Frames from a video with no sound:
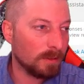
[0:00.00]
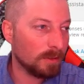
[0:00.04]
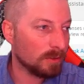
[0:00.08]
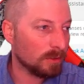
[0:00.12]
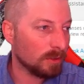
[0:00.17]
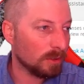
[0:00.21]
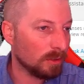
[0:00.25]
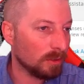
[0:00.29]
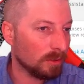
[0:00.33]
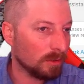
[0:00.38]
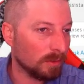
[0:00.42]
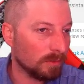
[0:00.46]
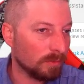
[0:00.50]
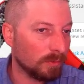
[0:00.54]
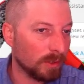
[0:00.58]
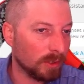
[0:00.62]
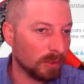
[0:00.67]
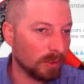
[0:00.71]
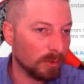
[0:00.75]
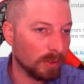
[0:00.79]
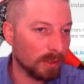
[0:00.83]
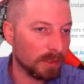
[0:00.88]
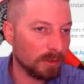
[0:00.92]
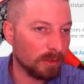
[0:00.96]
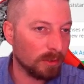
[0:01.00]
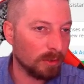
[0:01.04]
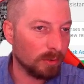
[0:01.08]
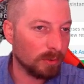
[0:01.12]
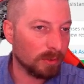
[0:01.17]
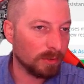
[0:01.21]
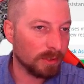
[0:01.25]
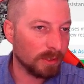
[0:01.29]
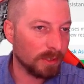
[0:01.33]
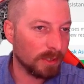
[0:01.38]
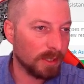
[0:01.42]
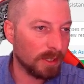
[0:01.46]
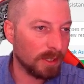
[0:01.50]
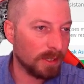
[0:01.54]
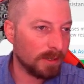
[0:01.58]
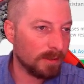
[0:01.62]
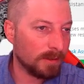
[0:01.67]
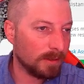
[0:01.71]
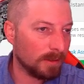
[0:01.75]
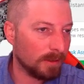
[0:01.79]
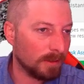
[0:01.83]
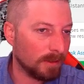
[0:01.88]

So if we go ahead and go into that,